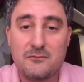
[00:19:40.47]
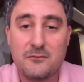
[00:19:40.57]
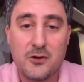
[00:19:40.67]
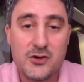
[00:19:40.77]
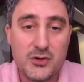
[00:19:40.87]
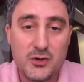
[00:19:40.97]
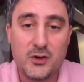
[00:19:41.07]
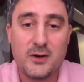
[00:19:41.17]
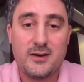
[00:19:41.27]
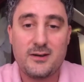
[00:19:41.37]
for
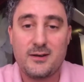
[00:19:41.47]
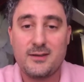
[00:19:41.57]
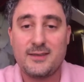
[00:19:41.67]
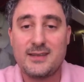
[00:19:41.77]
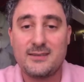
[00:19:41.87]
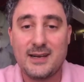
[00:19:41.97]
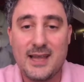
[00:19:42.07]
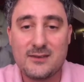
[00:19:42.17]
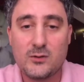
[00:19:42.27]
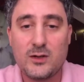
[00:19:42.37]
sure on the
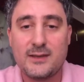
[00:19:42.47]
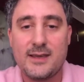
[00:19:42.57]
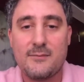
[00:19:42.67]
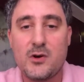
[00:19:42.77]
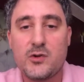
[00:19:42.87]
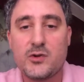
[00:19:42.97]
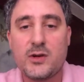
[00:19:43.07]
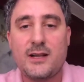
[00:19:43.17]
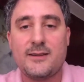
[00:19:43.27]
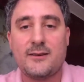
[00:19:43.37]
intellectual, the
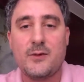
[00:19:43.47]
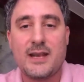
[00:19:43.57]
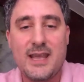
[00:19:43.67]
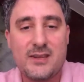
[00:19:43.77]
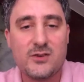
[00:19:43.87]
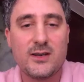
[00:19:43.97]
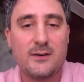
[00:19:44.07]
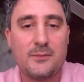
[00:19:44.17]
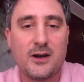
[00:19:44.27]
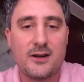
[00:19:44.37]
emotional, the
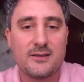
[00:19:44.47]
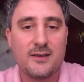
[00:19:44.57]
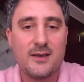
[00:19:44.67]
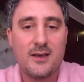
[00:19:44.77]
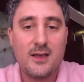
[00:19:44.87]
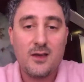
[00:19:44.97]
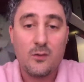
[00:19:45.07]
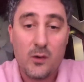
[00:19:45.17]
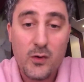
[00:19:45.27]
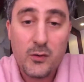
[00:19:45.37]
relational part.
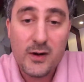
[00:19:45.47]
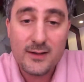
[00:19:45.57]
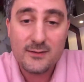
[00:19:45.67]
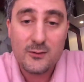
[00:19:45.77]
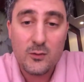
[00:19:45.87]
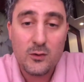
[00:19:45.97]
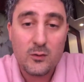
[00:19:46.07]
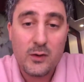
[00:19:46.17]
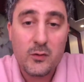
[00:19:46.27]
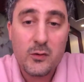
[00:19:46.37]
When we were at
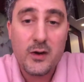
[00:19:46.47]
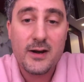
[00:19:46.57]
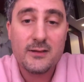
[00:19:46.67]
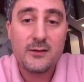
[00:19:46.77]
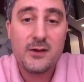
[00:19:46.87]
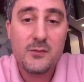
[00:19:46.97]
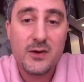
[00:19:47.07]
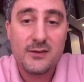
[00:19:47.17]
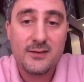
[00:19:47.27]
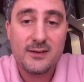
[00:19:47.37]
school, when we were at
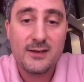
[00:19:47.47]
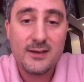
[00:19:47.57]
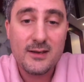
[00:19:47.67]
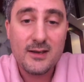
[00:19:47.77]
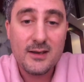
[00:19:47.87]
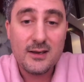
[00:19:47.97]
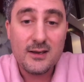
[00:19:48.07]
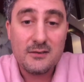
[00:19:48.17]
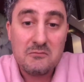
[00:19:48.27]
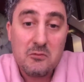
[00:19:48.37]
university,
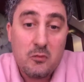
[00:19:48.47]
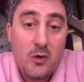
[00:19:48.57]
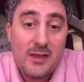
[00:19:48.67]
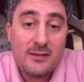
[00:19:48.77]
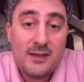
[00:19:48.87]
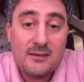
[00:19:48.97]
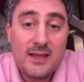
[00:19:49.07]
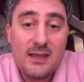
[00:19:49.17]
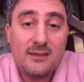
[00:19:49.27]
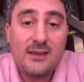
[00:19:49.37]
when did
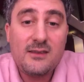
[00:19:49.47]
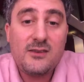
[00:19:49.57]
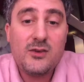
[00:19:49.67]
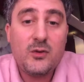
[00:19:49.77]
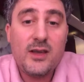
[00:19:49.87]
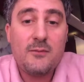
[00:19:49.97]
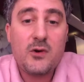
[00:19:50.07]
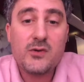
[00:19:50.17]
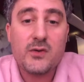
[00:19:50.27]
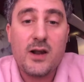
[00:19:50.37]
they teach you the
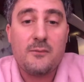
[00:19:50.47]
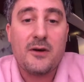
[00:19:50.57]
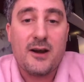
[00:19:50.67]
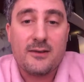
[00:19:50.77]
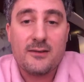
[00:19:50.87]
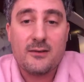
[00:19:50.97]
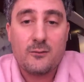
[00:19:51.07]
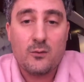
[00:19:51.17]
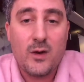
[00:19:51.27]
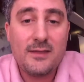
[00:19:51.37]
emotional part?
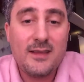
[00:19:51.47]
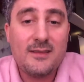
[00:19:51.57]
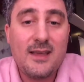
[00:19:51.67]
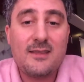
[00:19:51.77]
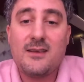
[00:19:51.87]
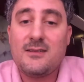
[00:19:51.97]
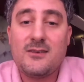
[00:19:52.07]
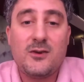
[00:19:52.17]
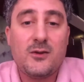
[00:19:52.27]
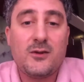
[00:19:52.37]
When did they
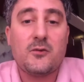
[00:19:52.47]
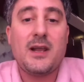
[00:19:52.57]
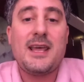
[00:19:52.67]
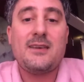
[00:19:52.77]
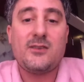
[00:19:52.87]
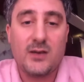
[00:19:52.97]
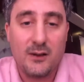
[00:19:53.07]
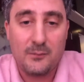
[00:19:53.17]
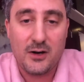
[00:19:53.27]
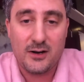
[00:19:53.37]
teach you the
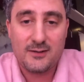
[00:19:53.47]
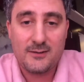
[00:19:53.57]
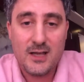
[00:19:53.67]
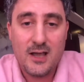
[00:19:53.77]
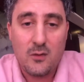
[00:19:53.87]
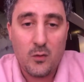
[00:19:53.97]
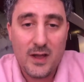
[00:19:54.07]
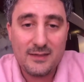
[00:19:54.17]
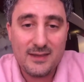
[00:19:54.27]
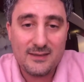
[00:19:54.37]
relational part?
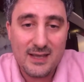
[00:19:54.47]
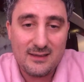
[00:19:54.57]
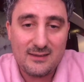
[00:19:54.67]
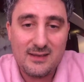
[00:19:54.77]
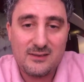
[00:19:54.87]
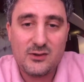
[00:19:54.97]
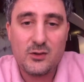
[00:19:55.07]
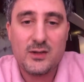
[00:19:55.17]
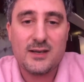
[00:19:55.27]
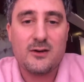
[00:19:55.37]
When did they teach
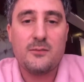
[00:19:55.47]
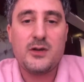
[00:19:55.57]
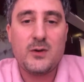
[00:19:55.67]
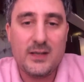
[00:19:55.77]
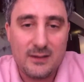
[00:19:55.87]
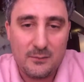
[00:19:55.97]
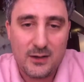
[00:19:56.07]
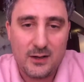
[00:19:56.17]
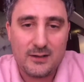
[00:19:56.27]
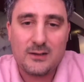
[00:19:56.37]
you the community
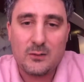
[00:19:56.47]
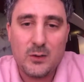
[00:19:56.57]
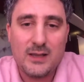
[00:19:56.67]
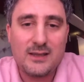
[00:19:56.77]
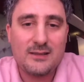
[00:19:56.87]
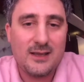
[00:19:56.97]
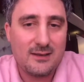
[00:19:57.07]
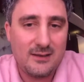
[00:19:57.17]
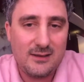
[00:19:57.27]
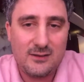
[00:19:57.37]
part? When did
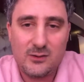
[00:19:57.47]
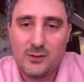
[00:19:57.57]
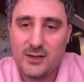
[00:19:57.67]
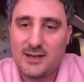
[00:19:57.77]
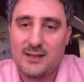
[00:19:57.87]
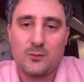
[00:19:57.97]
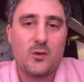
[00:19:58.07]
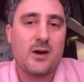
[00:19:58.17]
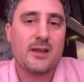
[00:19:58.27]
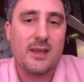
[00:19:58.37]
they teach you the
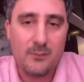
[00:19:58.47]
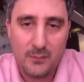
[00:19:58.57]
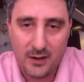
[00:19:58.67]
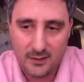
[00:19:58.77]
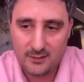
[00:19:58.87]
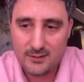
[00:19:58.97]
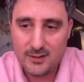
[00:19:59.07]
networking part?